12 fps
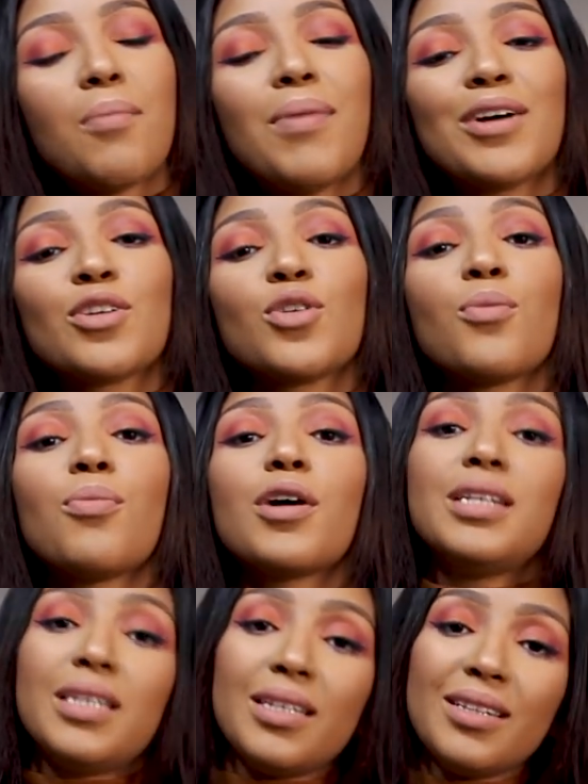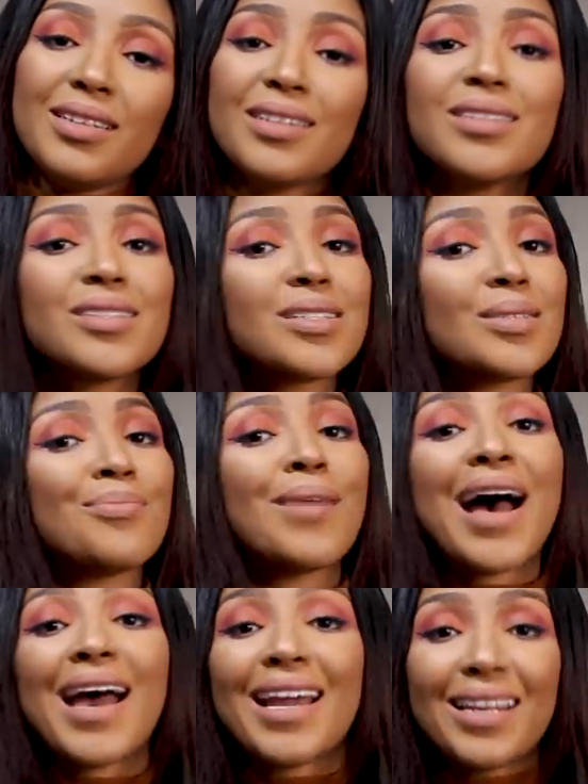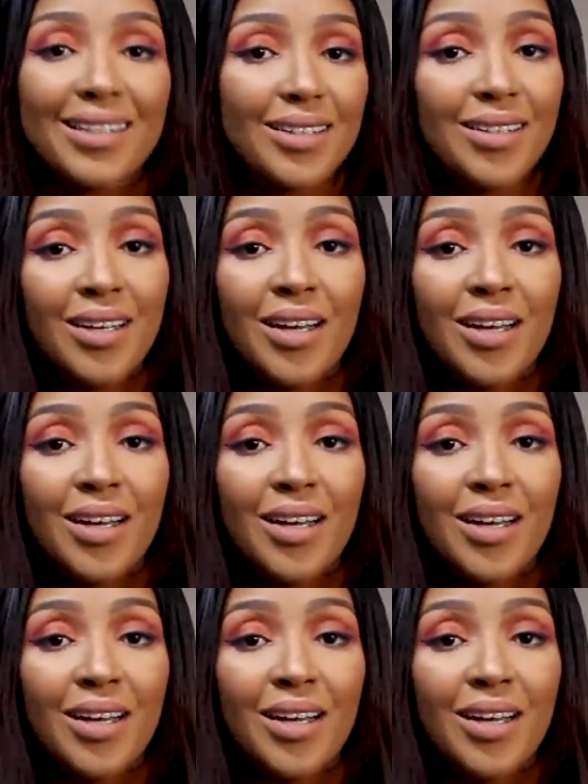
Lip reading: about your body, that this is mine.